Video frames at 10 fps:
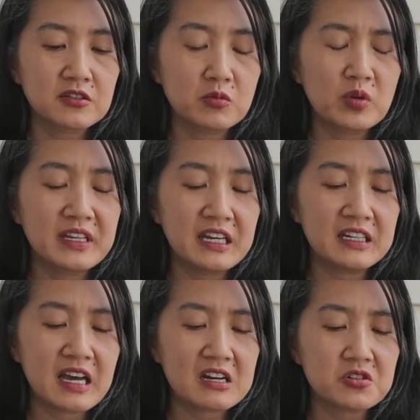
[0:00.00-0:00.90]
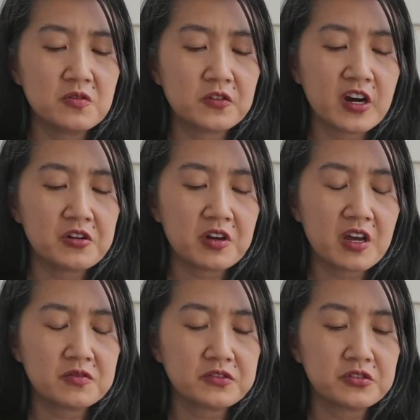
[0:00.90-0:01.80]
when they get knocked over, I don't
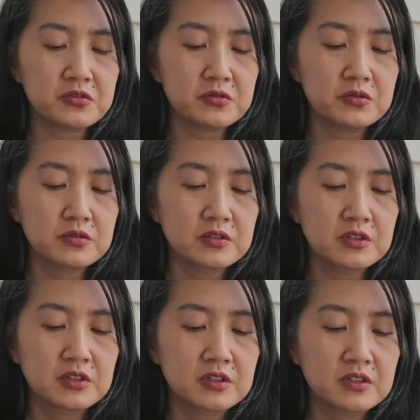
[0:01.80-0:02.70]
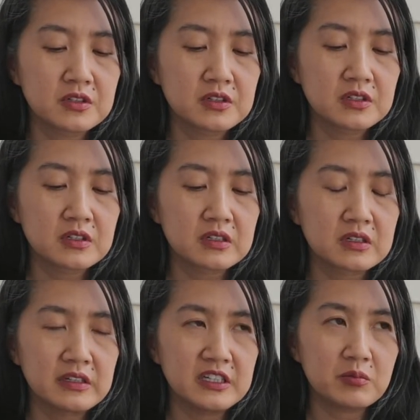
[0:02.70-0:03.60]
have to
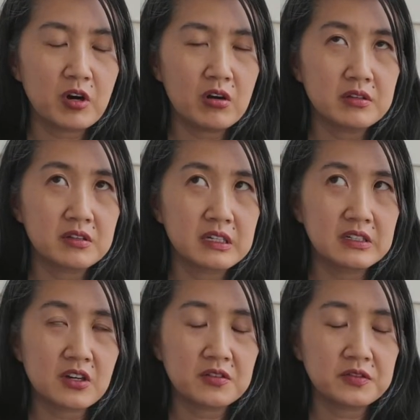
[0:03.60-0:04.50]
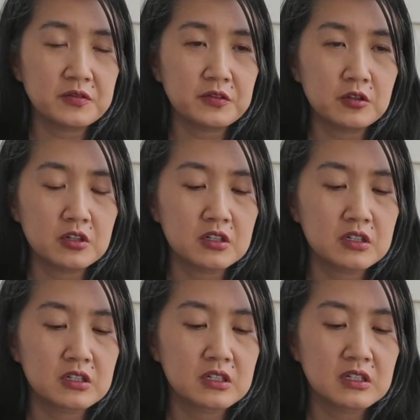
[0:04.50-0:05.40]
clean up all the things off the floor.
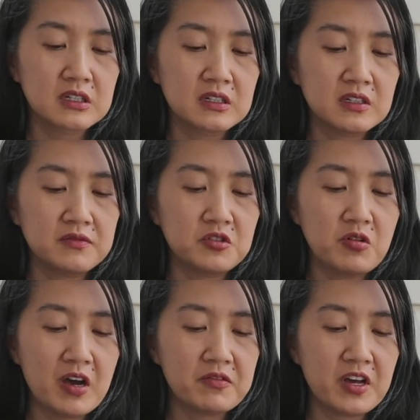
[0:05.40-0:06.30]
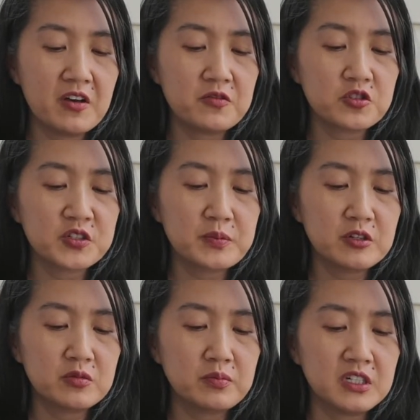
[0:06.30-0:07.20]
If you have ever
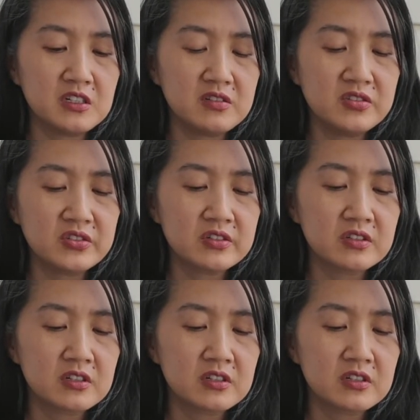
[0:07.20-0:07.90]
spilled beads,